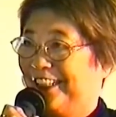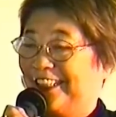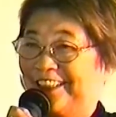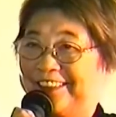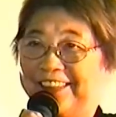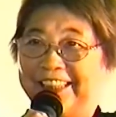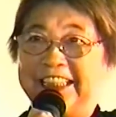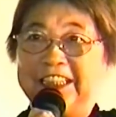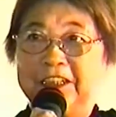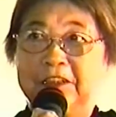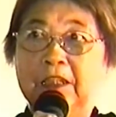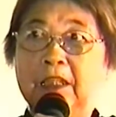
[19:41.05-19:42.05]

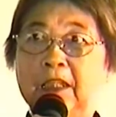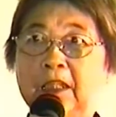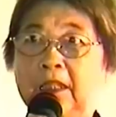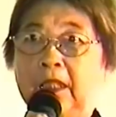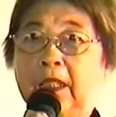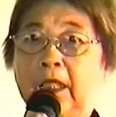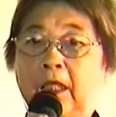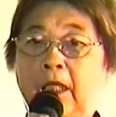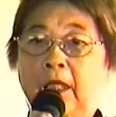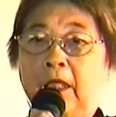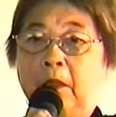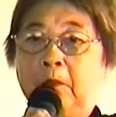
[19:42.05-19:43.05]
translation.
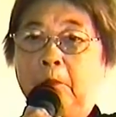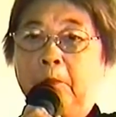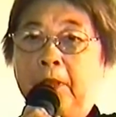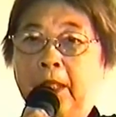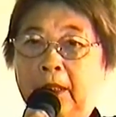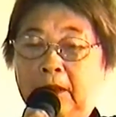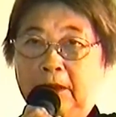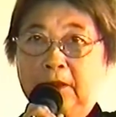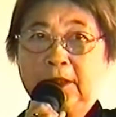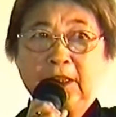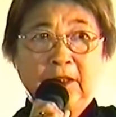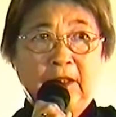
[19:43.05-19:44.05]

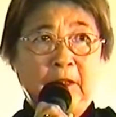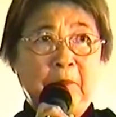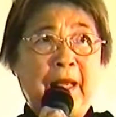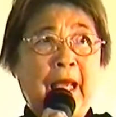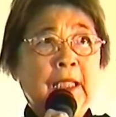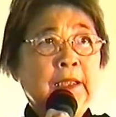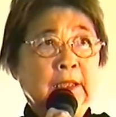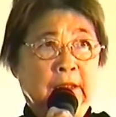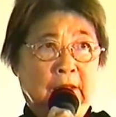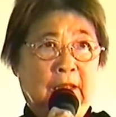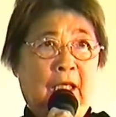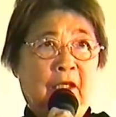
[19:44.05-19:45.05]
But just
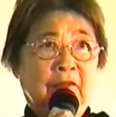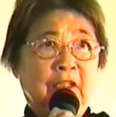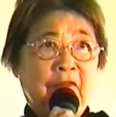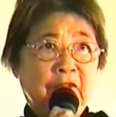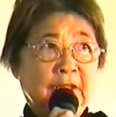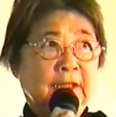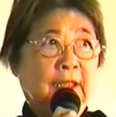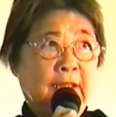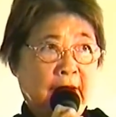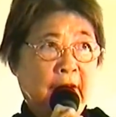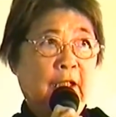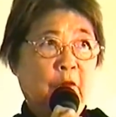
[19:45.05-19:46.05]
imagine how
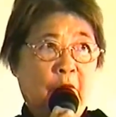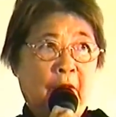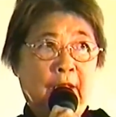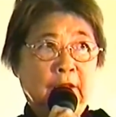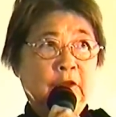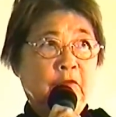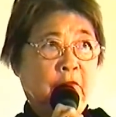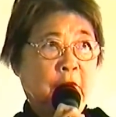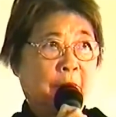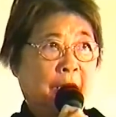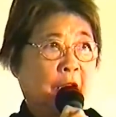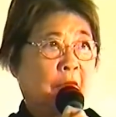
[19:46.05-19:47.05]
devastating it was
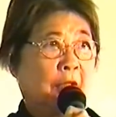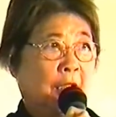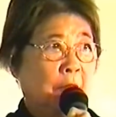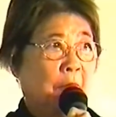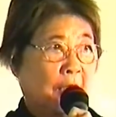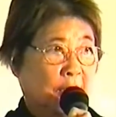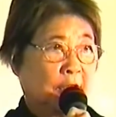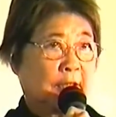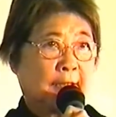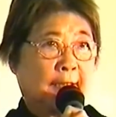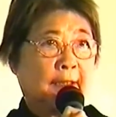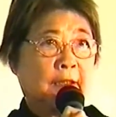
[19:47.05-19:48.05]
for my grandmother's
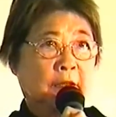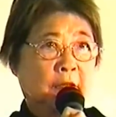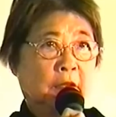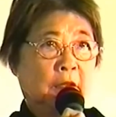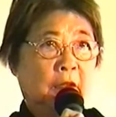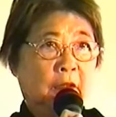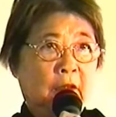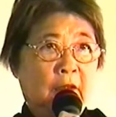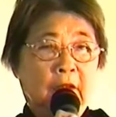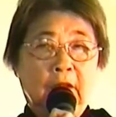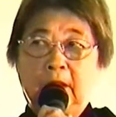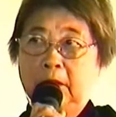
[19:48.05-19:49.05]
side.
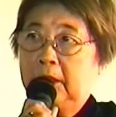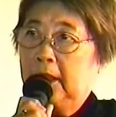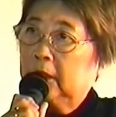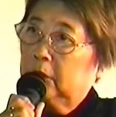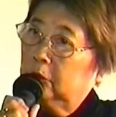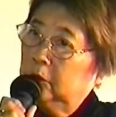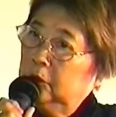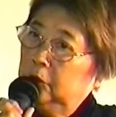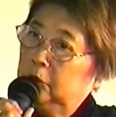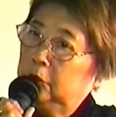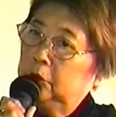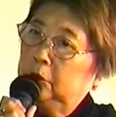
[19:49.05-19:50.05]
Uncle
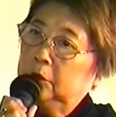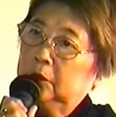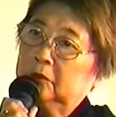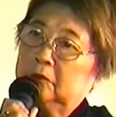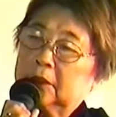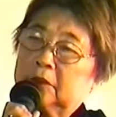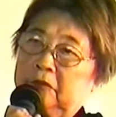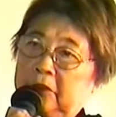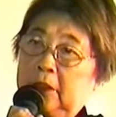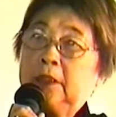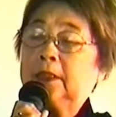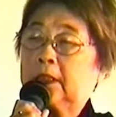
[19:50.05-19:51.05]
who was
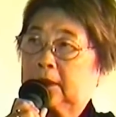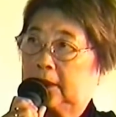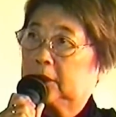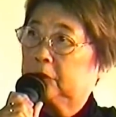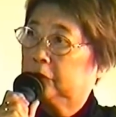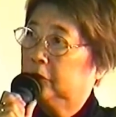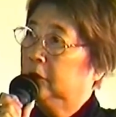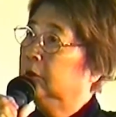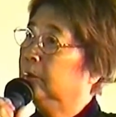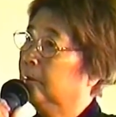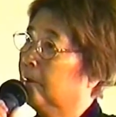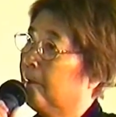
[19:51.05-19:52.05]
very
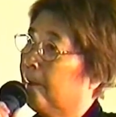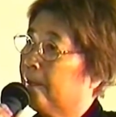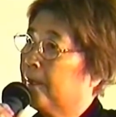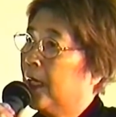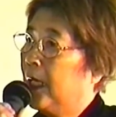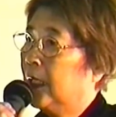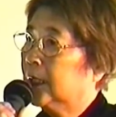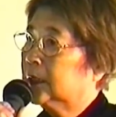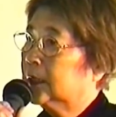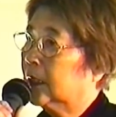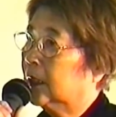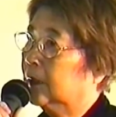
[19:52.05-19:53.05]
successful
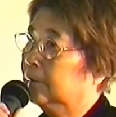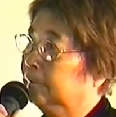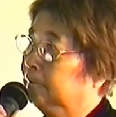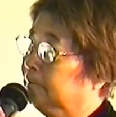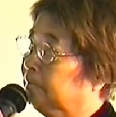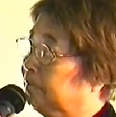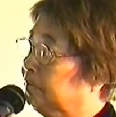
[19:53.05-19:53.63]
as a